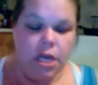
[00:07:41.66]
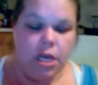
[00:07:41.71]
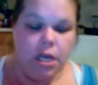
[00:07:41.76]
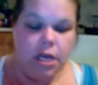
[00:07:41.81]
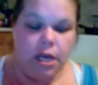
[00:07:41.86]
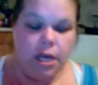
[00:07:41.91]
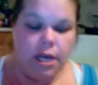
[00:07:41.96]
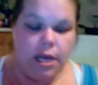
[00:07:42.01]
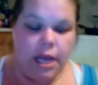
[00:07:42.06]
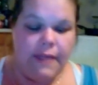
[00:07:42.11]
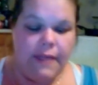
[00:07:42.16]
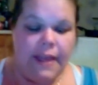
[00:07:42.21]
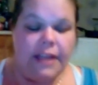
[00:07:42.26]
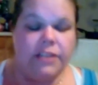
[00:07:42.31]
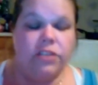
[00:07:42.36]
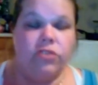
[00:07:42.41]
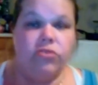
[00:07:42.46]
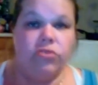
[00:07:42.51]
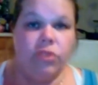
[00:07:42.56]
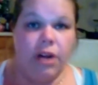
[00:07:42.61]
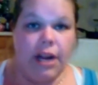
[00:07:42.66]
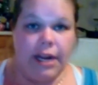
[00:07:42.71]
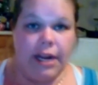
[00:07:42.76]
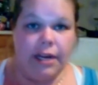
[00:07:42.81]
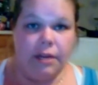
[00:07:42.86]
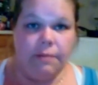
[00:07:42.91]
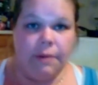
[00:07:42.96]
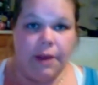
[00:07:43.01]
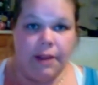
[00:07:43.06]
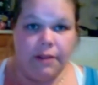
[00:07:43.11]
And that's
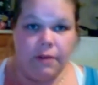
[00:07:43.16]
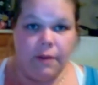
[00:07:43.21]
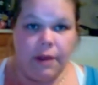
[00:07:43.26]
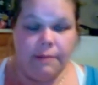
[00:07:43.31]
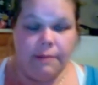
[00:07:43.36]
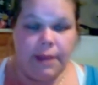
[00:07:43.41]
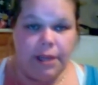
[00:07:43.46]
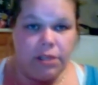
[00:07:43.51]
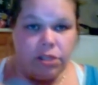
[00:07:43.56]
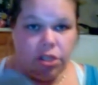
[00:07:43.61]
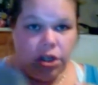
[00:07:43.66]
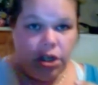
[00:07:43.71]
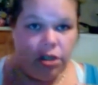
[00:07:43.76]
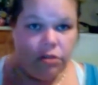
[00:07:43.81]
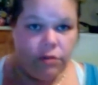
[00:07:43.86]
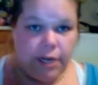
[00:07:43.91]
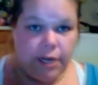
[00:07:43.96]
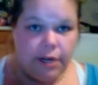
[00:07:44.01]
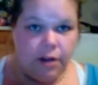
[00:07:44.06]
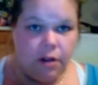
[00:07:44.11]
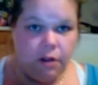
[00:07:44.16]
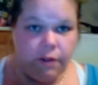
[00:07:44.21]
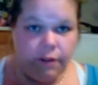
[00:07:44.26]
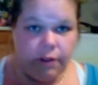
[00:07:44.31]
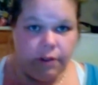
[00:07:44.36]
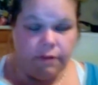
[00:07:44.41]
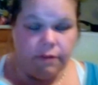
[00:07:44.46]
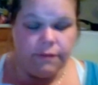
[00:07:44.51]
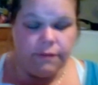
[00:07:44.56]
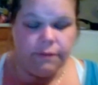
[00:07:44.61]
drained, by the way. Make sure you drain all
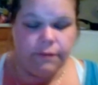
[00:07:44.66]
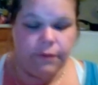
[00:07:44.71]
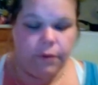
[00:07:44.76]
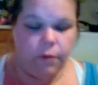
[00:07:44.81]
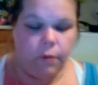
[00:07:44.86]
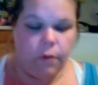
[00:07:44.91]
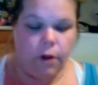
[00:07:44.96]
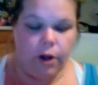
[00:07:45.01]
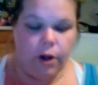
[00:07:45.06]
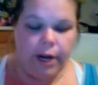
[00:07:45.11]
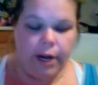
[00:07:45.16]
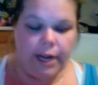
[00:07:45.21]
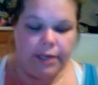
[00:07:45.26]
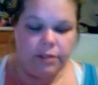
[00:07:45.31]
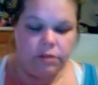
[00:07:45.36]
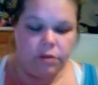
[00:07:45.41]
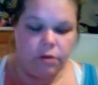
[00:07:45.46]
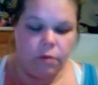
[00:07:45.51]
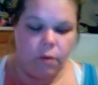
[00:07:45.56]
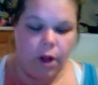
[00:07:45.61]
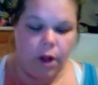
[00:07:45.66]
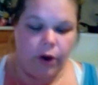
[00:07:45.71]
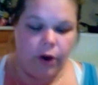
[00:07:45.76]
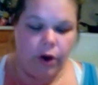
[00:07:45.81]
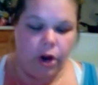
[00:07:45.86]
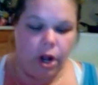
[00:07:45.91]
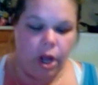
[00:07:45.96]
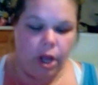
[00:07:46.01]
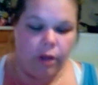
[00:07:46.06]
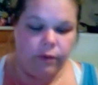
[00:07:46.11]
the water, extra water
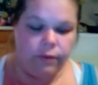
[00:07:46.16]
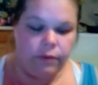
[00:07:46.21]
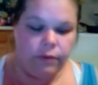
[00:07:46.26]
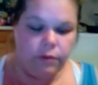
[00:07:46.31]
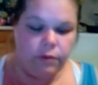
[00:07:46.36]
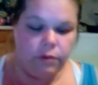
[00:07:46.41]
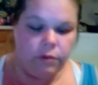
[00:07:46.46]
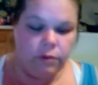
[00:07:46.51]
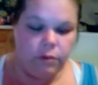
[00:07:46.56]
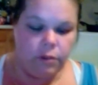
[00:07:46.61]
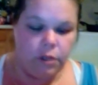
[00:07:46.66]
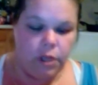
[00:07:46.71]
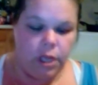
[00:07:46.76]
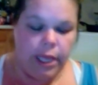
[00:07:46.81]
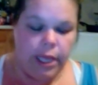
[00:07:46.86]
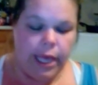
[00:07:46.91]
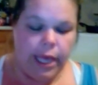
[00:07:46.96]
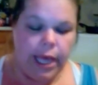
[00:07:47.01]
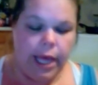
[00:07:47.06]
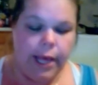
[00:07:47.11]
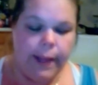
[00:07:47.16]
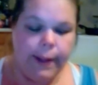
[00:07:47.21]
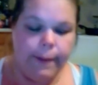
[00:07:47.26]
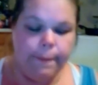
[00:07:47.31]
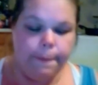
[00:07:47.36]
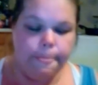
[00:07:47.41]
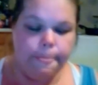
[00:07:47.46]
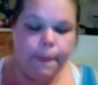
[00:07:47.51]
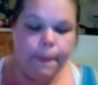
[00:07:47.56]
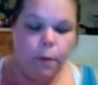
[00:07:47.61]
off.
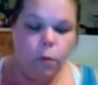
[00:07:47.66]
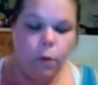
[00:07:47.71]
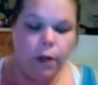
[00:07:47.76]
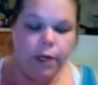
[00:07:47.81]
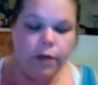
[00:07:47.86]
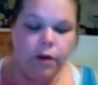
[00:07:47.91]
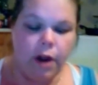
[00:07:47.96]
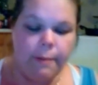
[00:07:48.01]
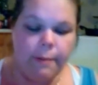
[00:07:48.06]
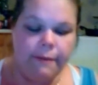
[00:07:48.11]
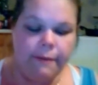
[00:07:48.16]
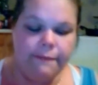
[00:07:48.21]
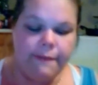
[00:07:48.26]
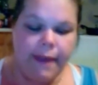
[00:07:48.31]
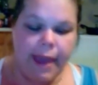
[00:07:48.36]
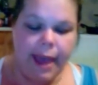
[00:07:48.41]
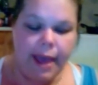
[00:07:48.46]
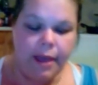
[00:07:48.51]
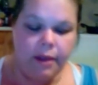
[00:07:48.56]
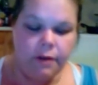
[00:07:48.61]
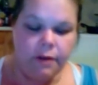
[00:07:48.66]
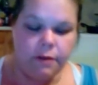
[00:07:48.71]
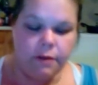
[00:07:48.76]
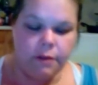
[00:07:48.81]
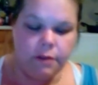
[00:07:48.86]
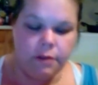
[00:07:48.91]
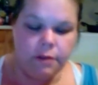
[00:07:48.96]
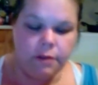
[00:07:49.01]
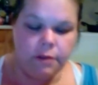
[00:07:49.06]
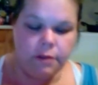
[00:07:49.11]
1 gram of fat,
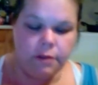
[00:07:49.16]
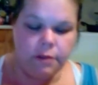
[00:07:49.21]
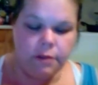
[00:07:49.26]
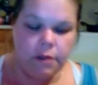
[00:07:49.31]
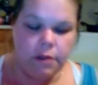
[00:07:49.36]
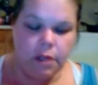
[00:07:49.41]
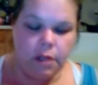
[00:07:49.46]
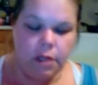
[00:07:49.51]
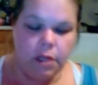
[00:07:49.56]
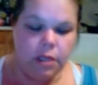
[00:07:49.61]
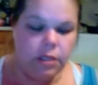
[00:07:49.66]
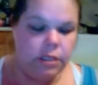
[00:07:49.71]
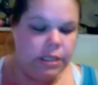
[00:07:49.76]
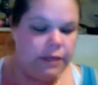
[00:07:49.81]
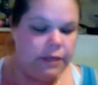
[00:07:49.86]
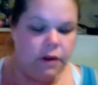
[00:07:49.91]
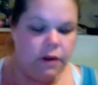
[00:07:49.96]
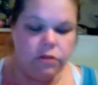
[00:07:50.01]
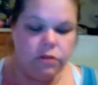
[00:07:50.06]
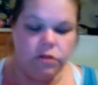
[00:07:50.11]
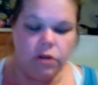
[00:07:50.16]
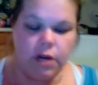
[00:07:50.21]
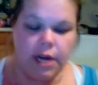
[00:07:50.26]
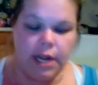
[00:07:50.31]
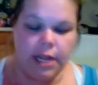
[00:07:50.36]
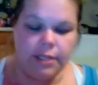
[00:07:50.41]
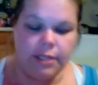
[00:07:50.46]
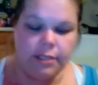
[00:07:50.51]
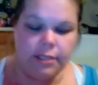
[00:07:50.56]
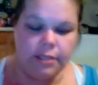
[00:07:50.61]
0
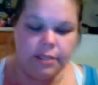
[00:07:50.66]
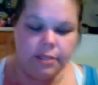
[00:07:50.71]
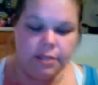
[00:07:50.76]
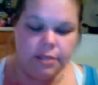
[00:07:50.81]
trans,